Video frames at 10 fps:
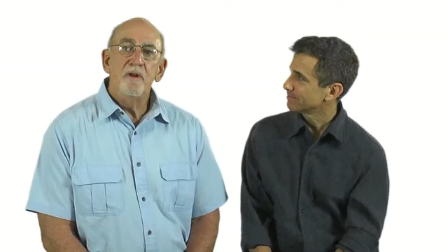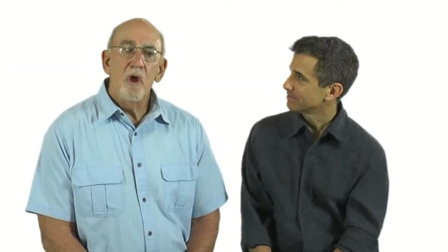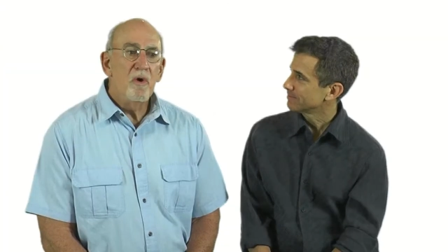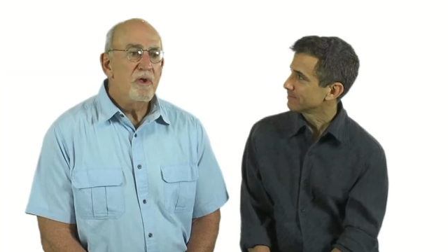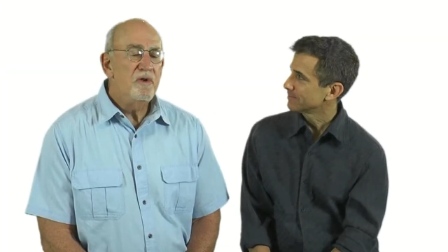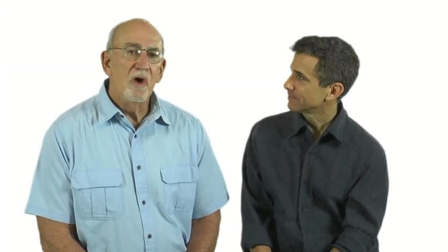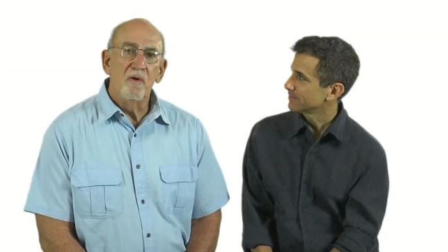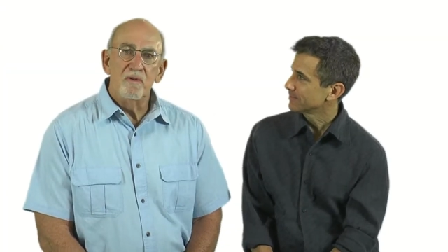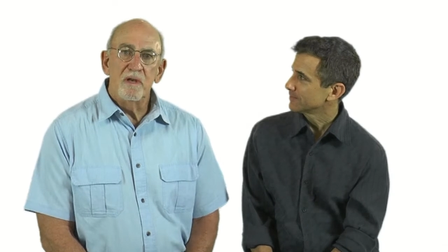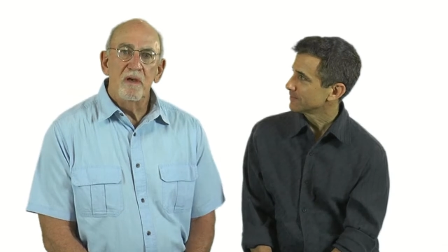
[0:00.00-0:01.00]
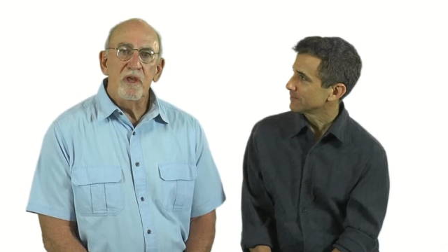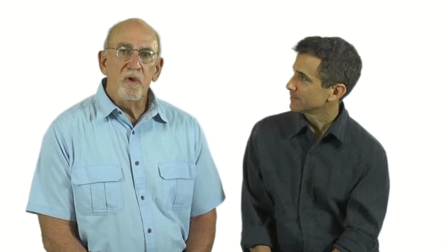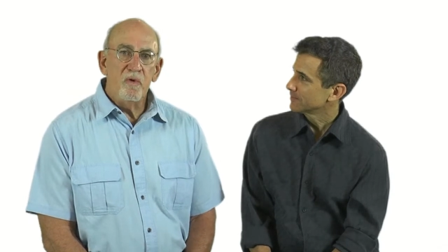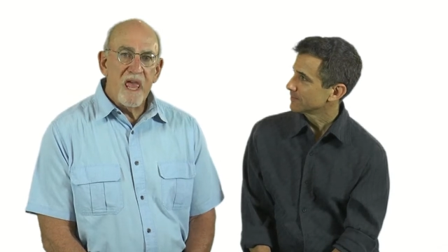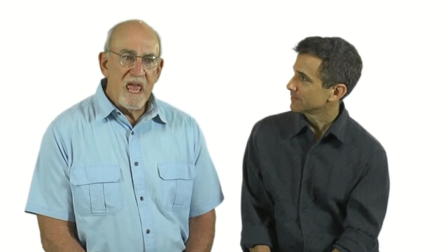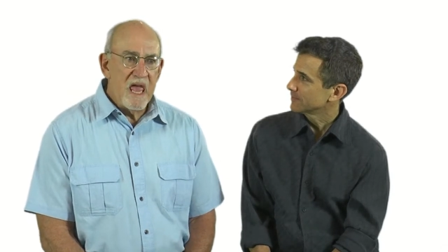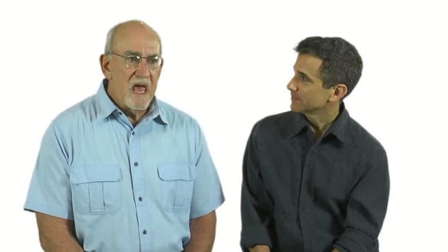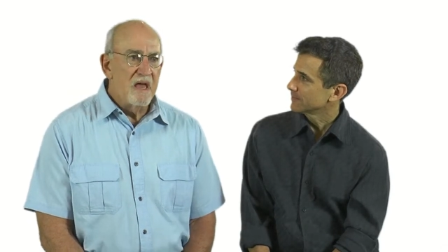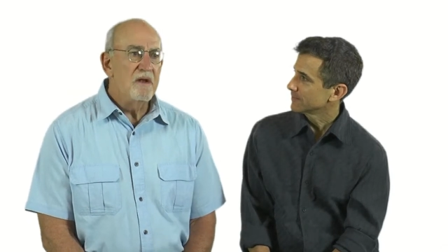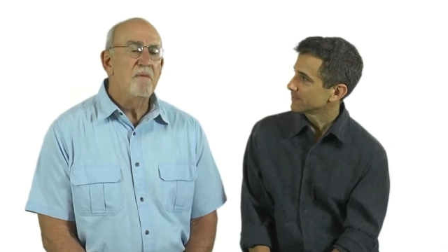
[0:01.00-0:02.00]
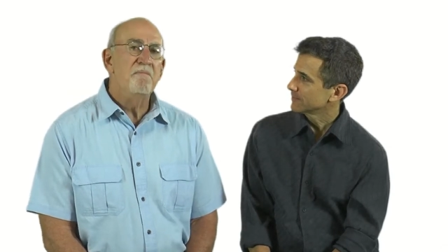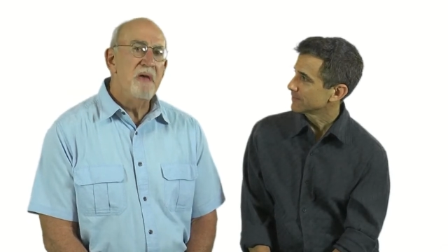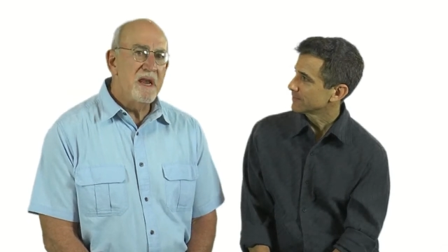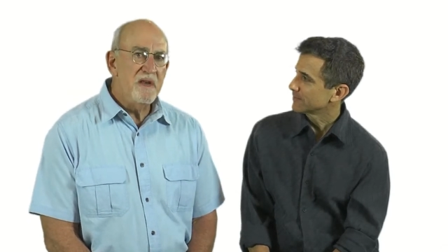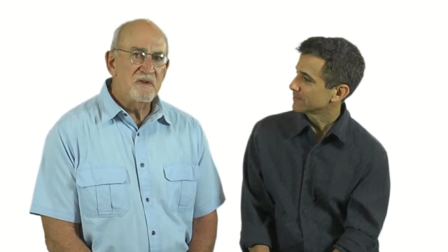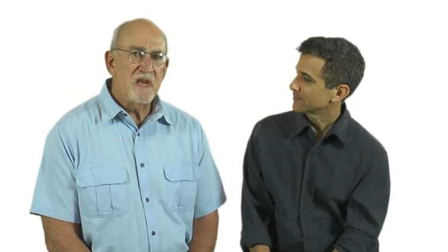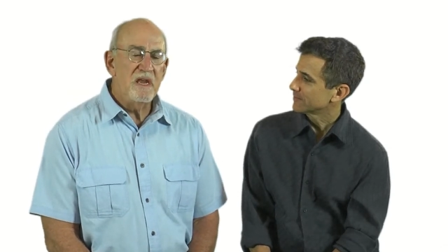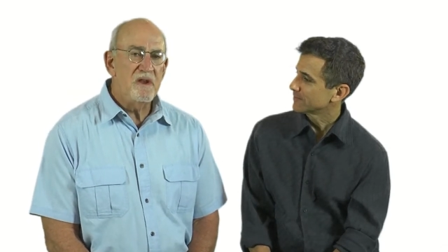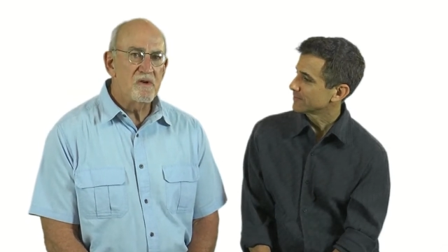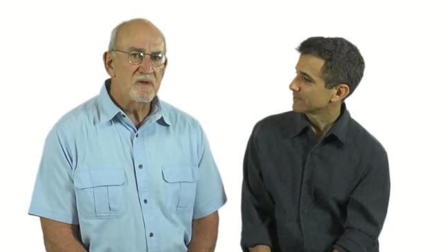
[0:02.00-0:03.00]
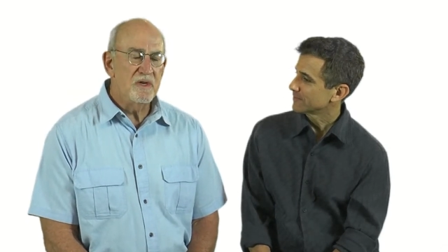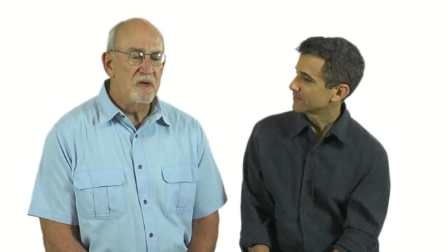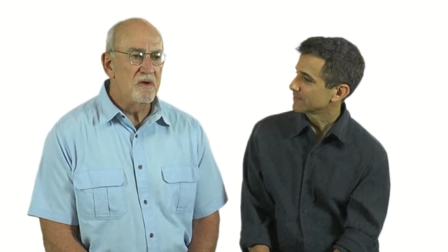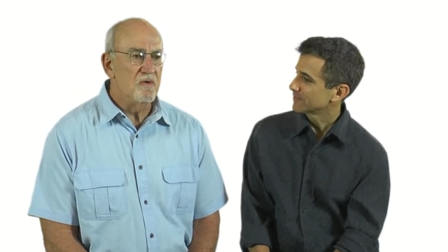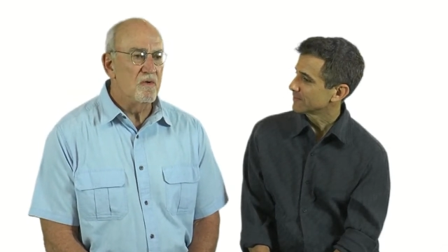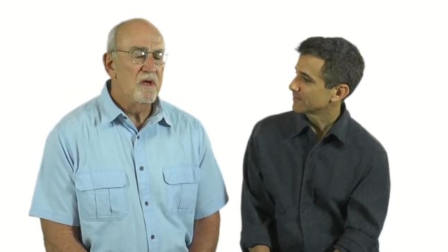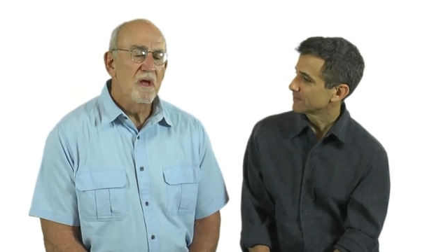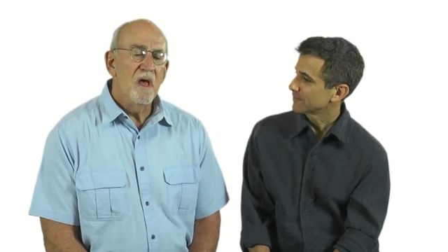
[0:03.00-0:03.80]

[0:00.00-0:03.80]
Speaker 1: No, you don't. You can, many seniors do.